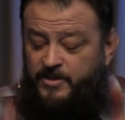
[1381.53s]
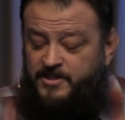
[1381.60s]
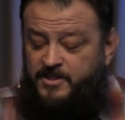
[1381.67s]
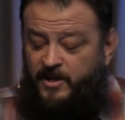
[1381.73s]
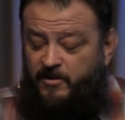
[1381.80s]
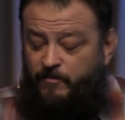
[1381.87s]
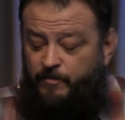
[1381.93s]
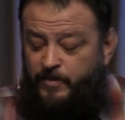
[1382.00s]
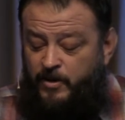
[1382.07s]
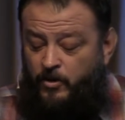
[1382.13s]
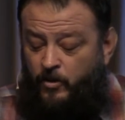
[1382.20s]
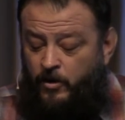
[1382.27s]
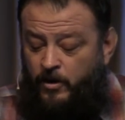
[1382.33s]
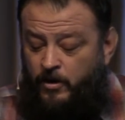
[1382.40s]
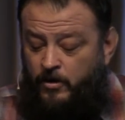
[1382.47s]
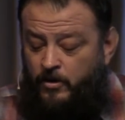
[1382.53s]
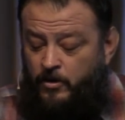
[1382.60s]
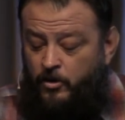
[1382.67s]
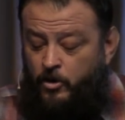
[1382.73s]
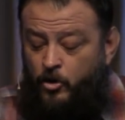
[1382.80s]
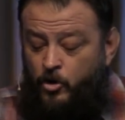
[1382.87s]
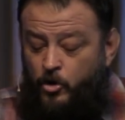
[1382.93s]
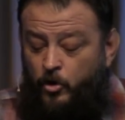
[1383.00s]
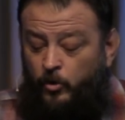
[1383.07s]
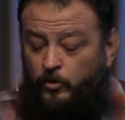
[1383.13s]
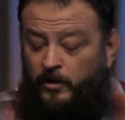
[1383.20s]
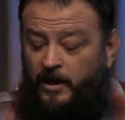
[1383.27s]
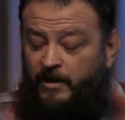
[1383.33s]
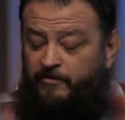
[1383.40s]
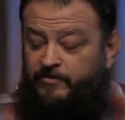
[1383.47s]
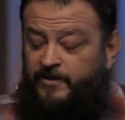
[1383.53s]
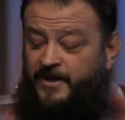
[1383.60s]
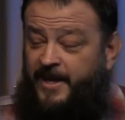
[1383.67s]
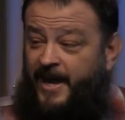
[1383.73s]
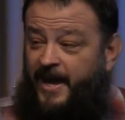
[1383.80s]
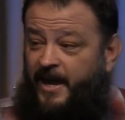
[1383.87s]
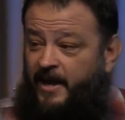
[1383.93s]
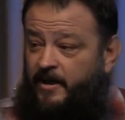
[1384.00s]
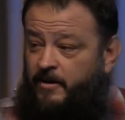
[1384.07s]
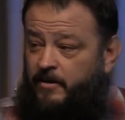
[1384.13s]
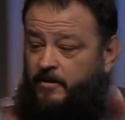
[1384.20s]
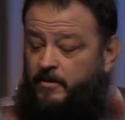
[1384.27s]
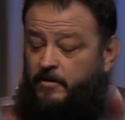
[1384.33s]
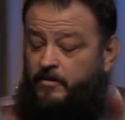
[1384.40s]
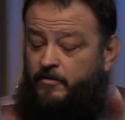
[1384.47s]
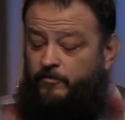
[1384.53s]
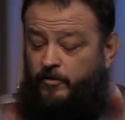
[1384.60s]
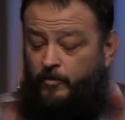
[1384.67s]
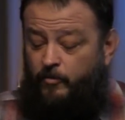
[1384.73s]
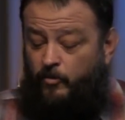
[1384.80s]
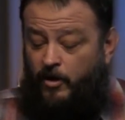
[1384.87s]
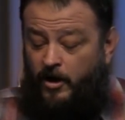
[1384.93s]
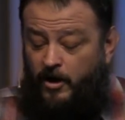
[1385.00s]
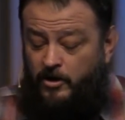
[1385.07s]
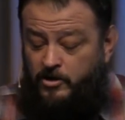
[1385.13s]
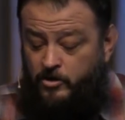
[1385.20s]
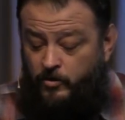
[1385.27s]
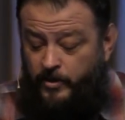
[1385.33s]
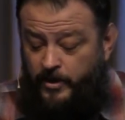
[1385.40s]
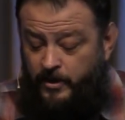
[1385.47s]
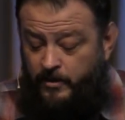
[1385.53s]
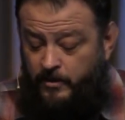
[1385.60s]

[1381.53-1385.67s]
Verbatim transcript: the son of Beor, who loved gain from wrongdoing,